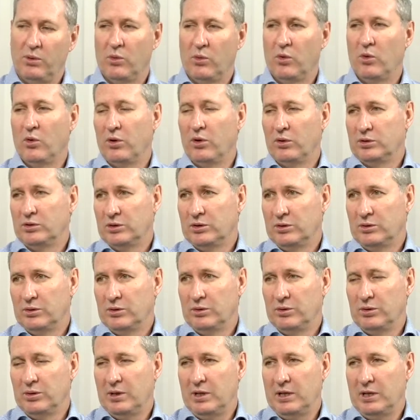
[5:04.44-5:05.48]
and more
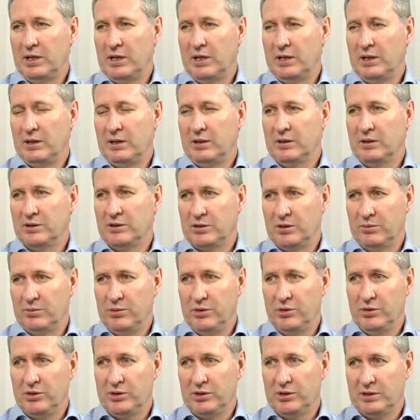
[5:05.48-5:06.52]
to the
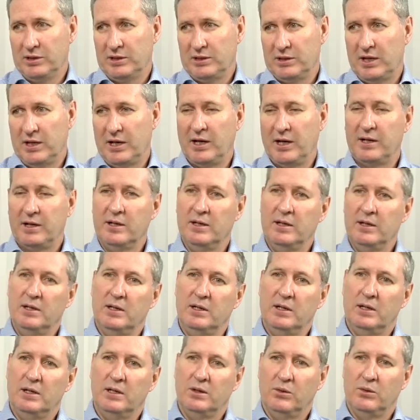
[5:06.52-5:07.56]
distribution side,
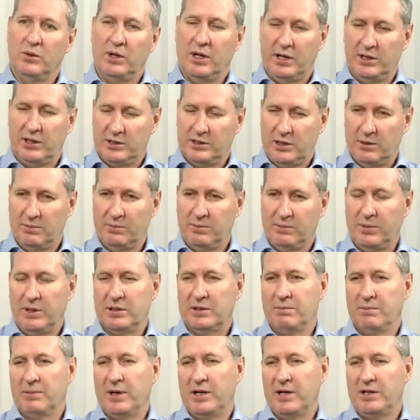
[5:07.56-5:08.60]
where Eskom
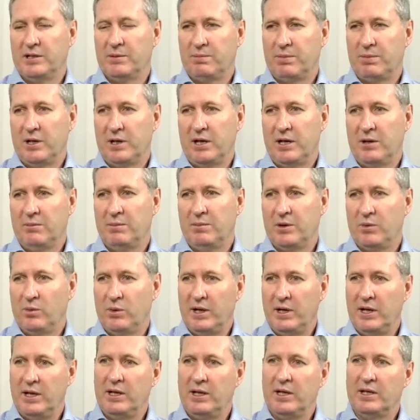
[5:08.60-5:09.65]
is a major player, but
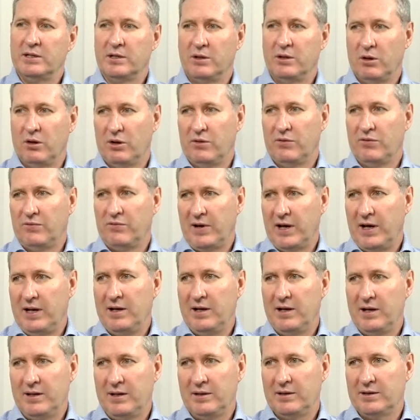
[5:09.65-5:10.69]
where there's a lot of
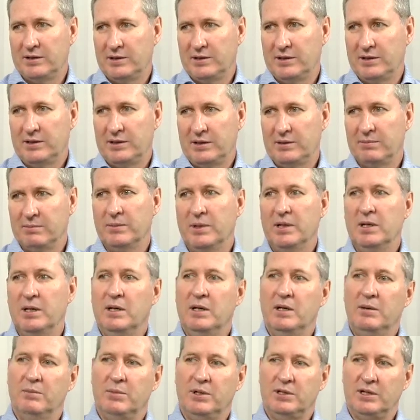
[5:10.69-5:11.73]
failure in the system,
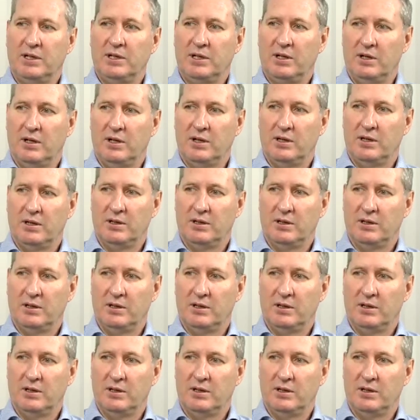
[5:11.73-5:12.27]
particularly at